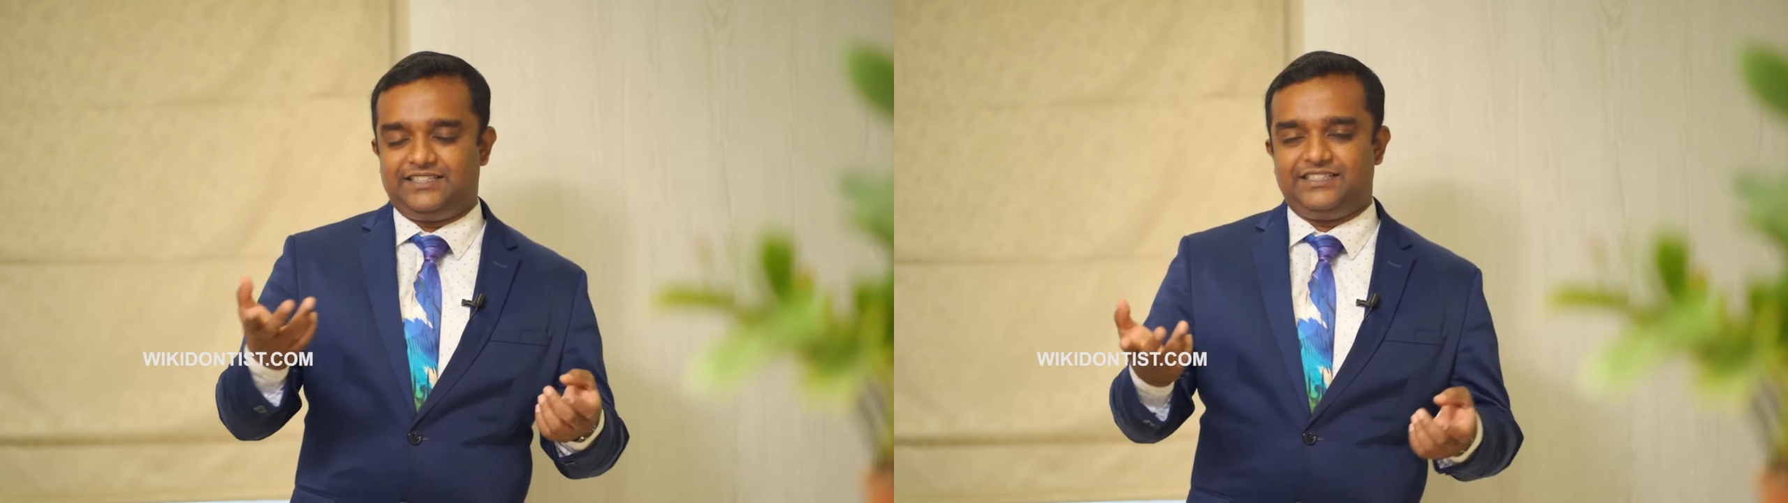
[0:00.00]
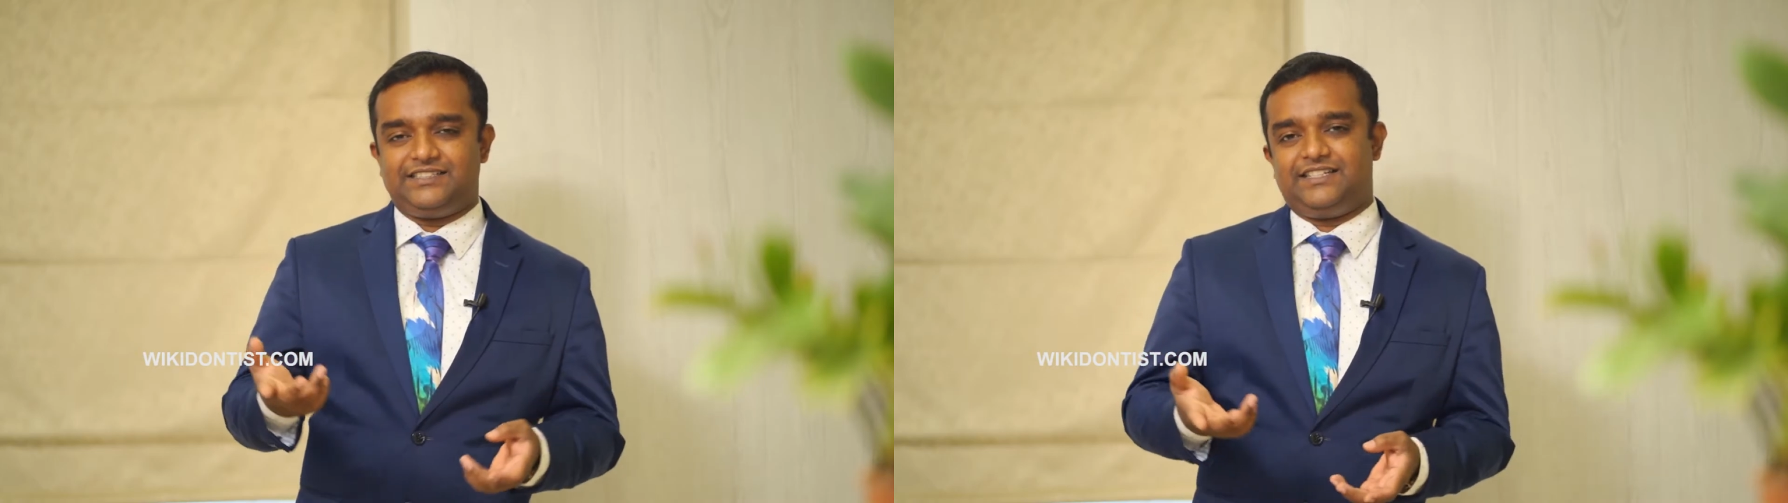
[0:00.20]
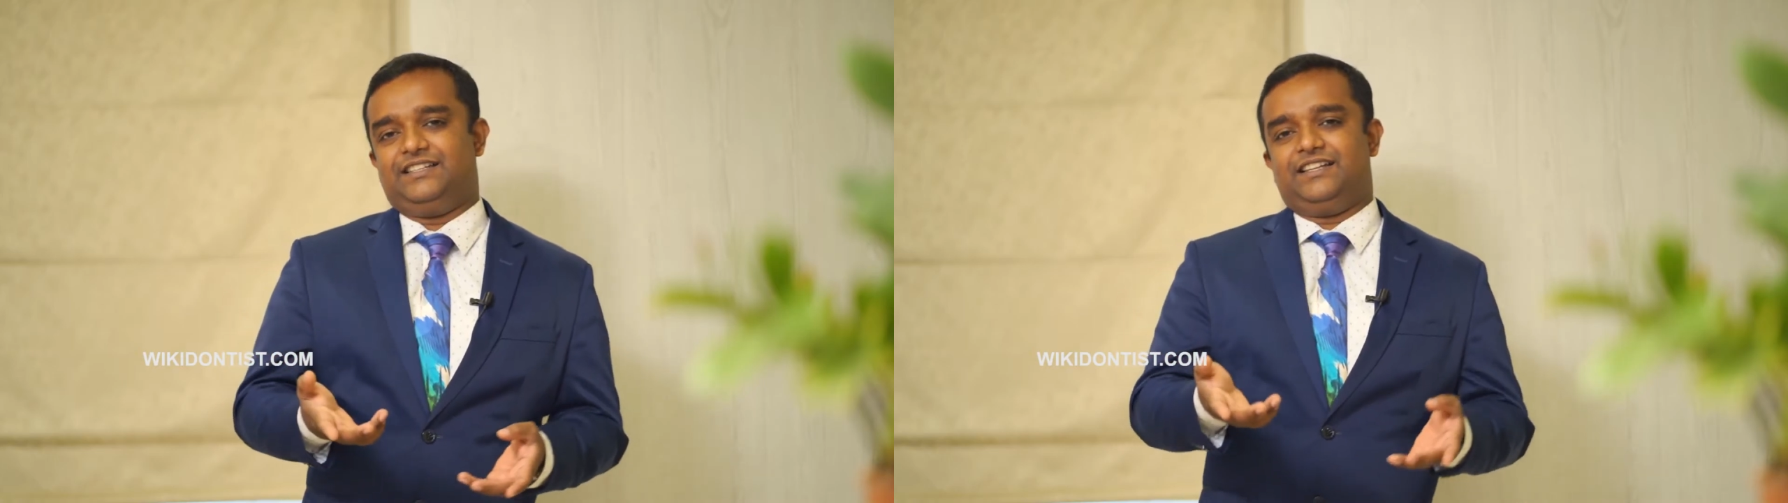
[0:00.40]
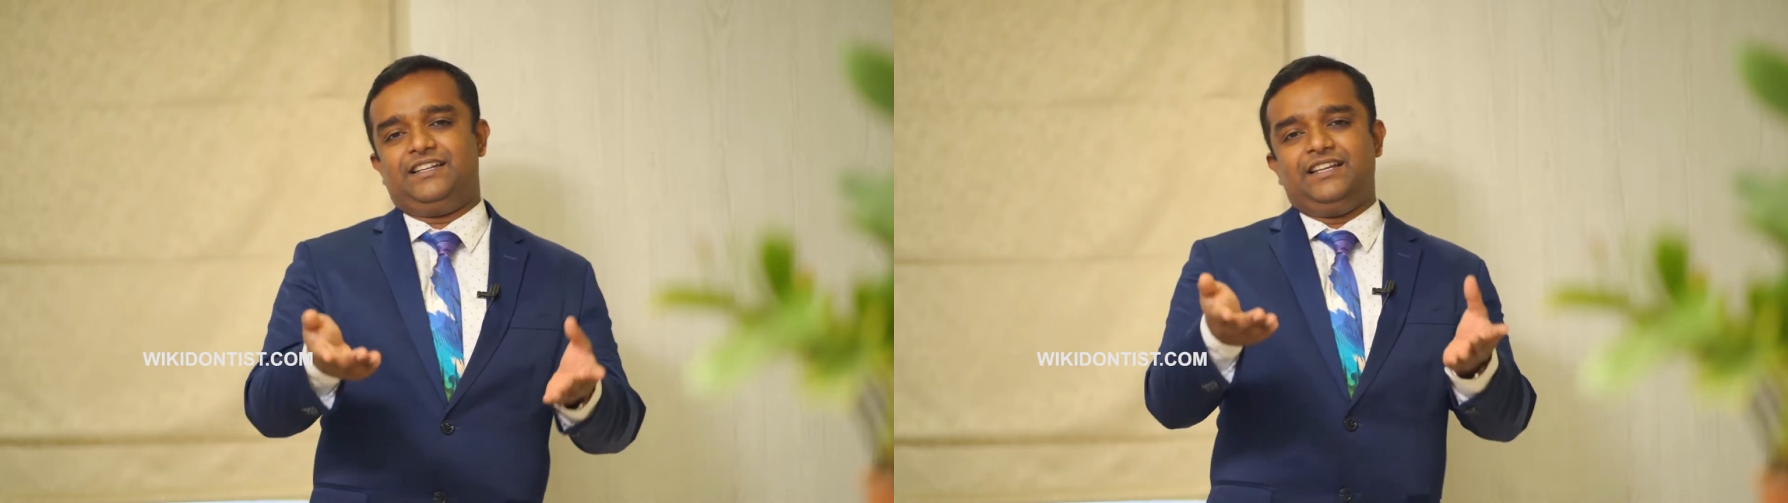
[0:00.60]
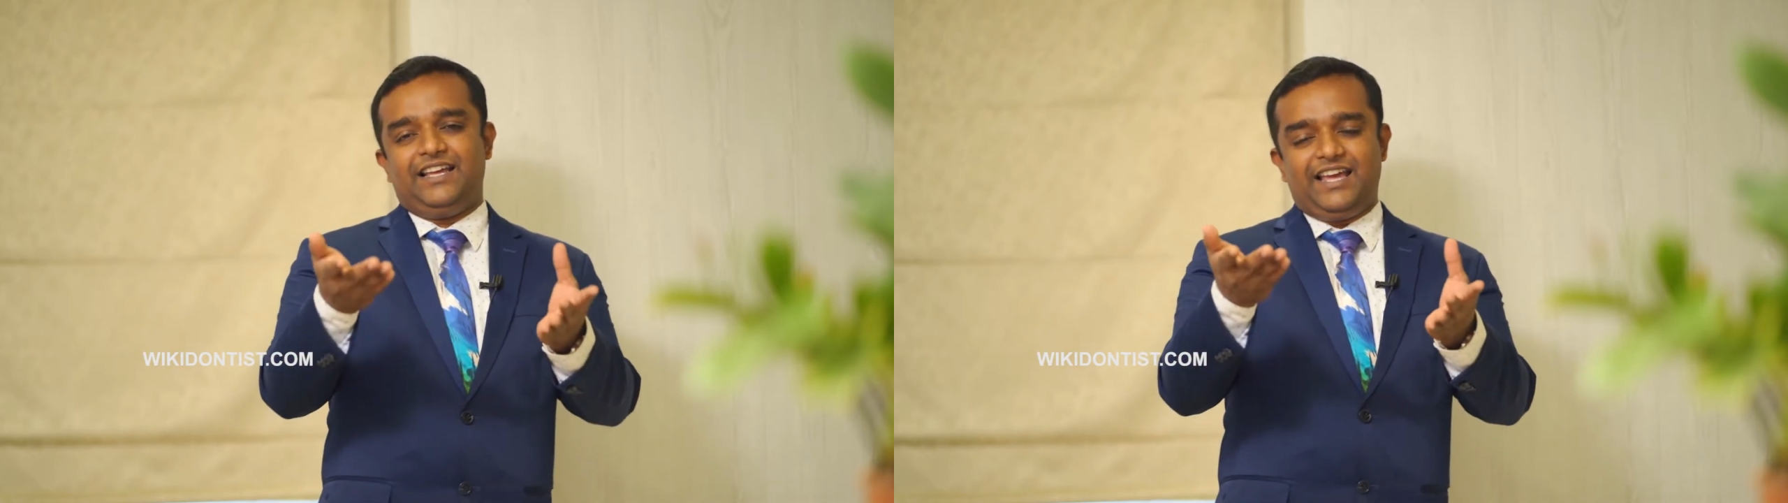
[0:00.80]
things like that
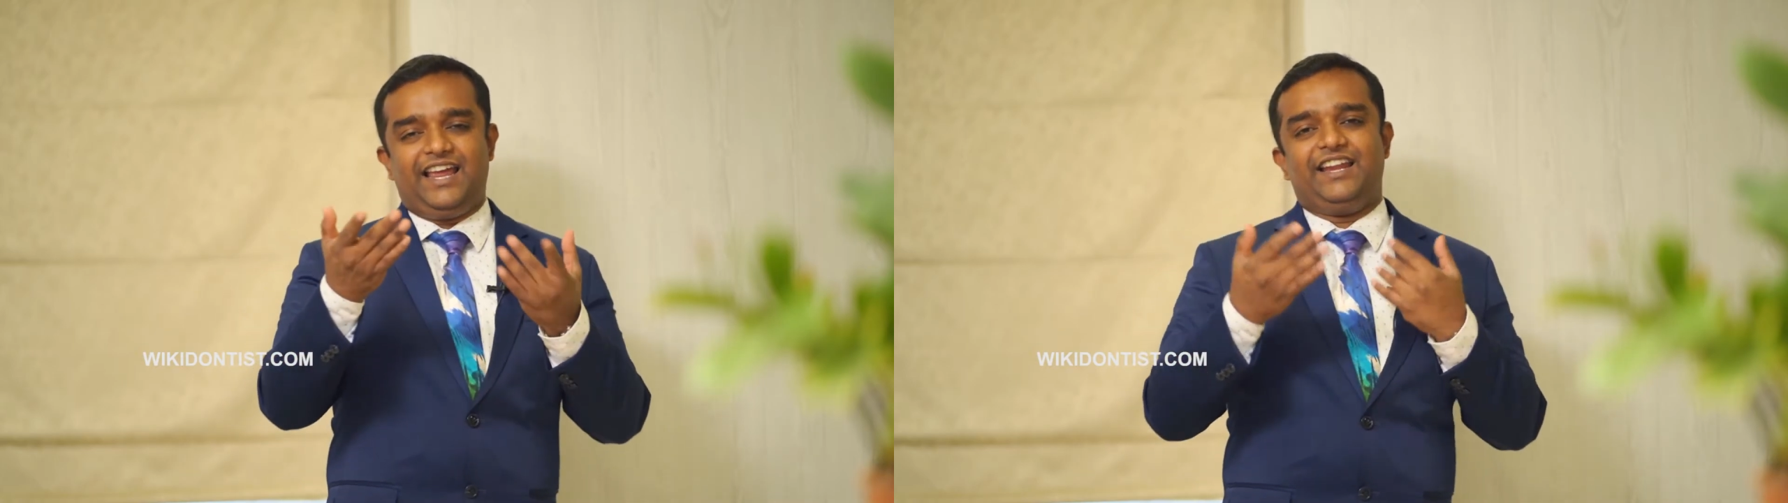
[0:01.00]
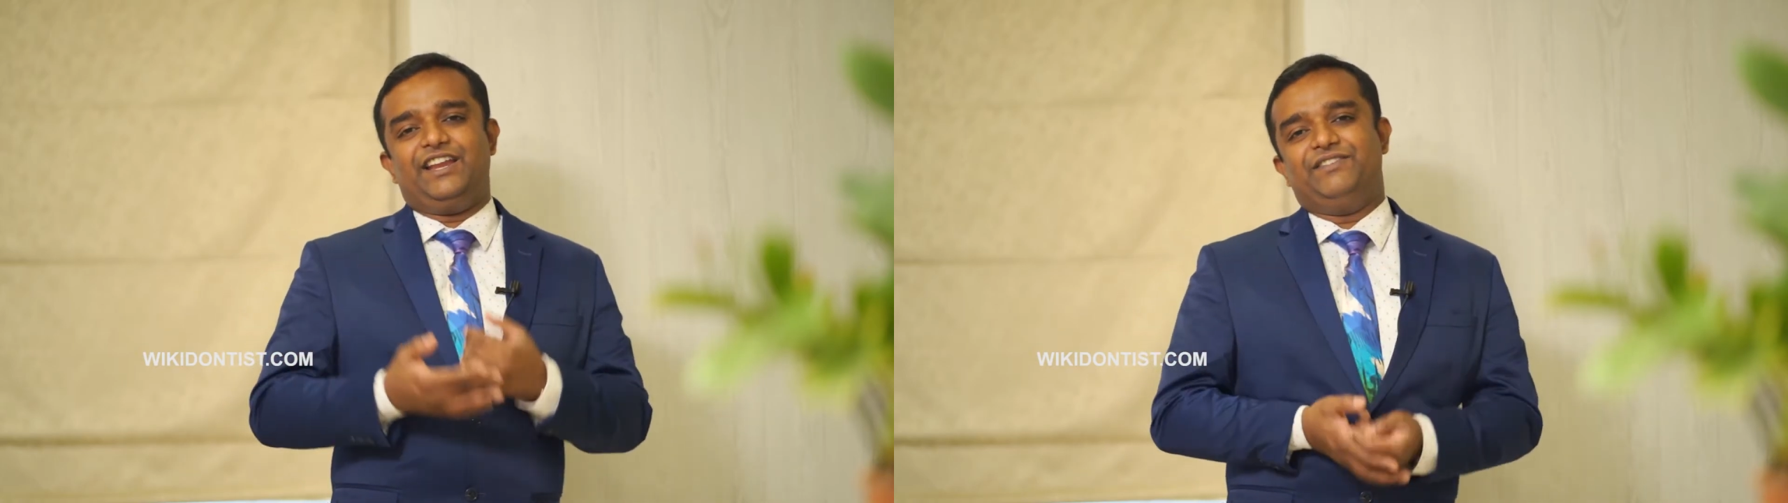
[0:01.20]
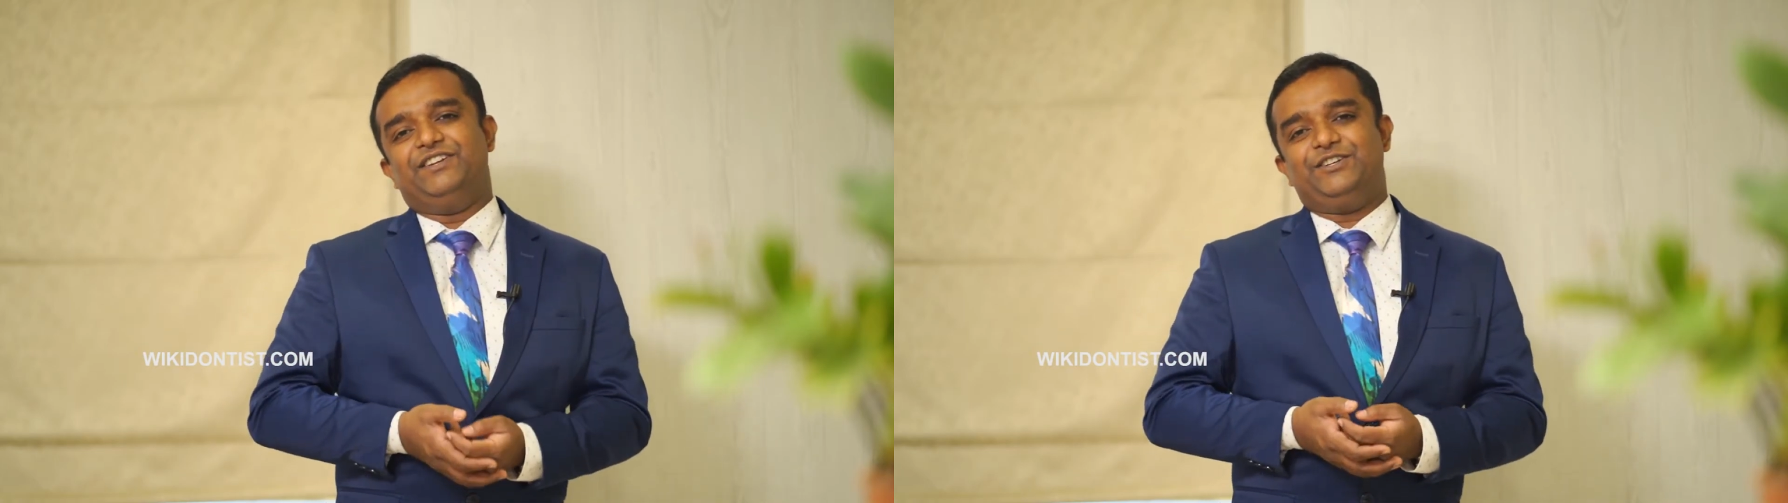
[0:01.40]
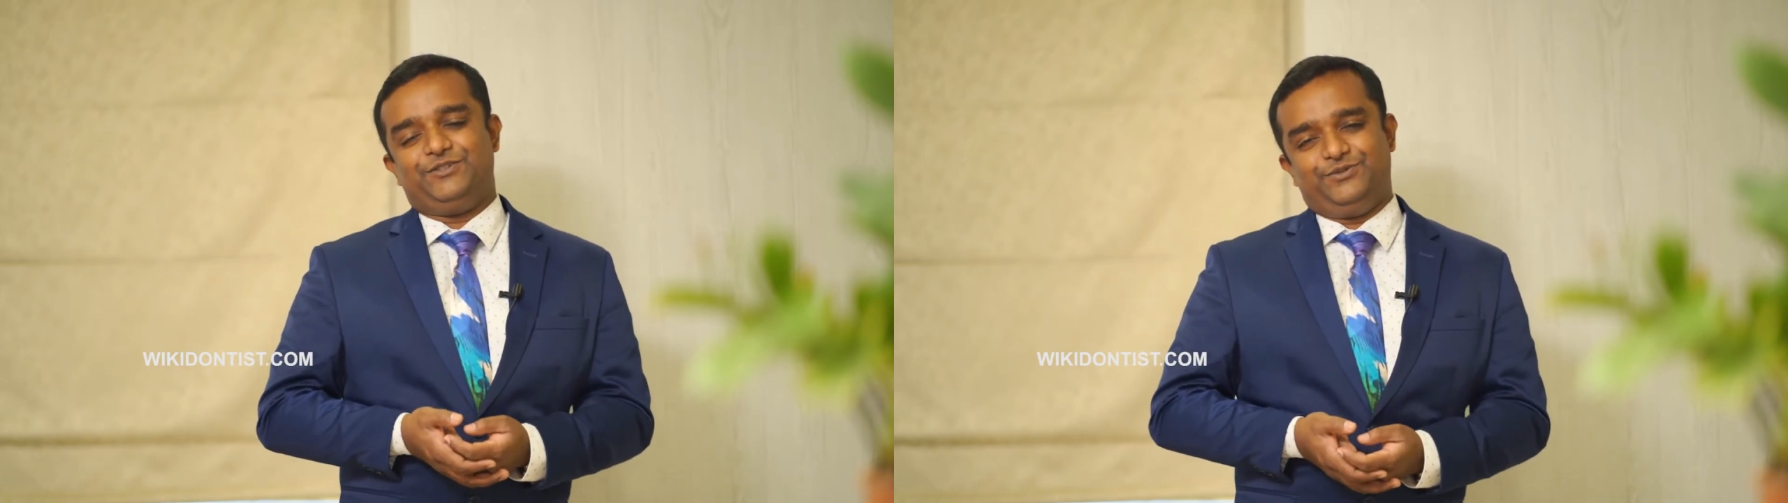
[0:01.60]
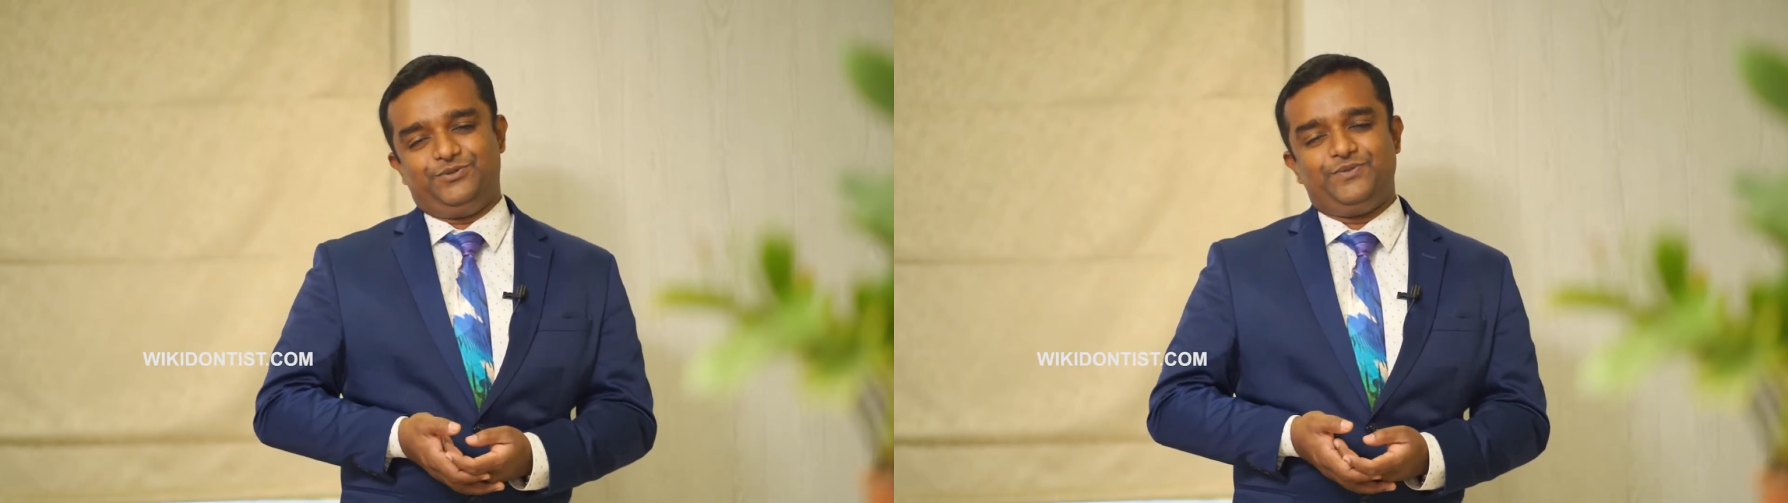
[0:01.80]
and given to
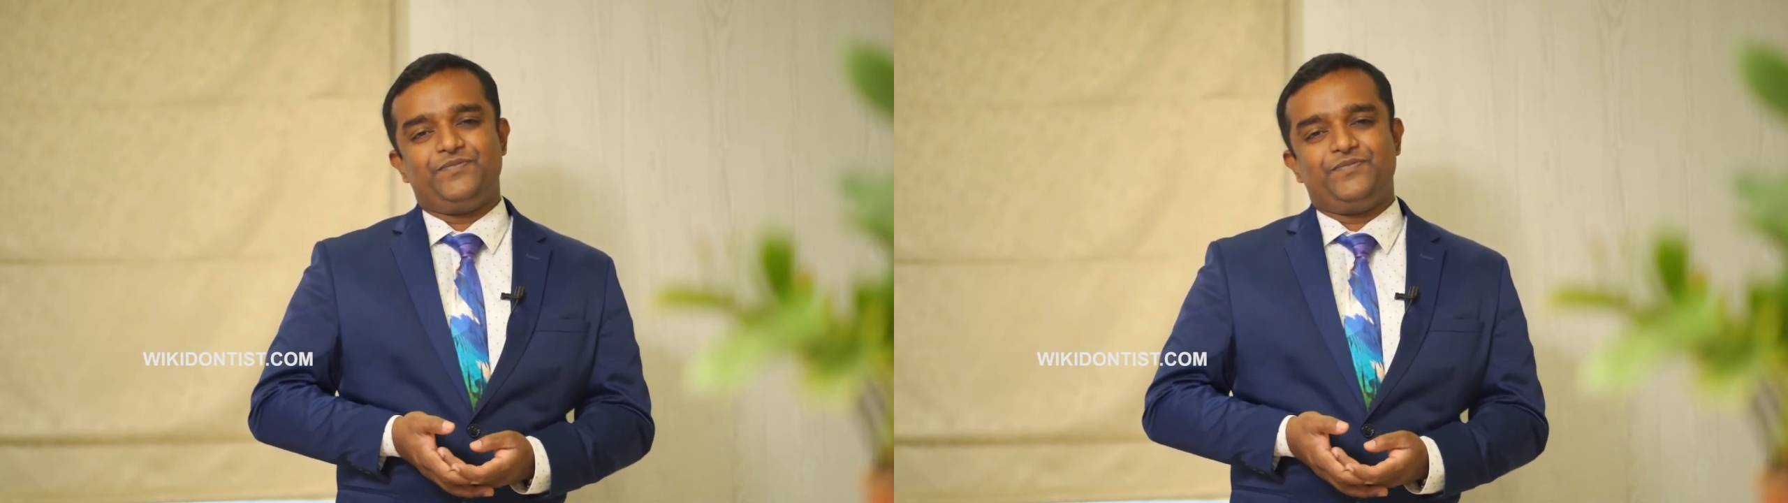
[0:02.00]
you